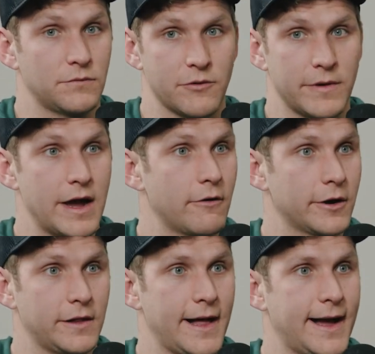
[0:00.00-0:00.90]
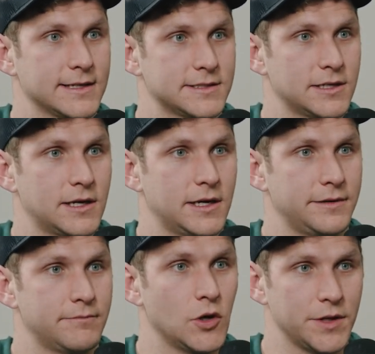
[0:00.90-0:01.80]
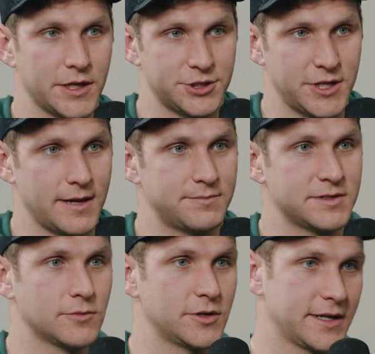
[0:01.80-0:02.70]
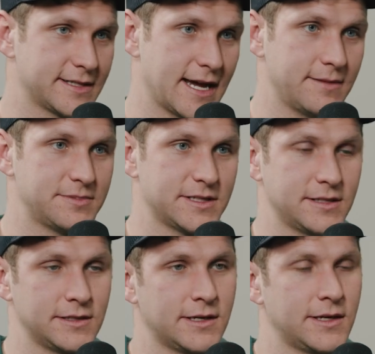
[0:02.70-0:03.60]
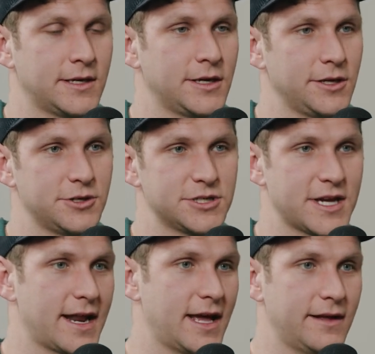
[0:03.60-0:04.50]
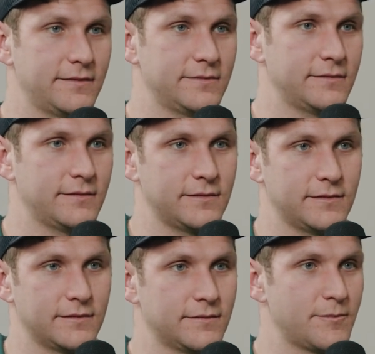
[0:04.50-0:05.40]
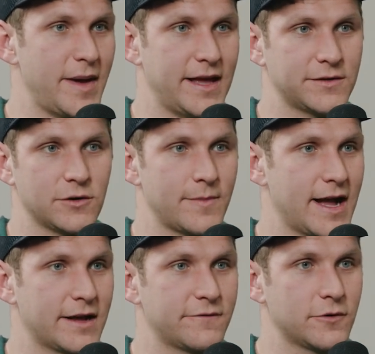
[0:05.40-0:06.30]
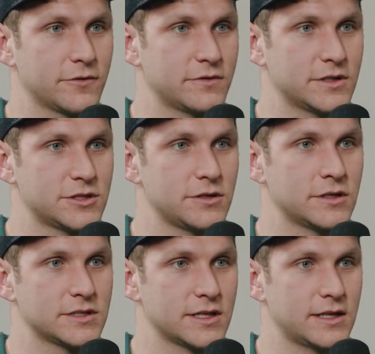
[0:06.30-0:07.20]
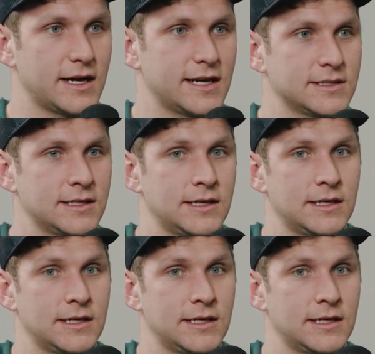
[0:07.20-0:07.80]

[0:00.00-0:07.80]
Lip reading: 3-hour class on molding shapes and molding types, and you just kind of banter back and forth with the students of the class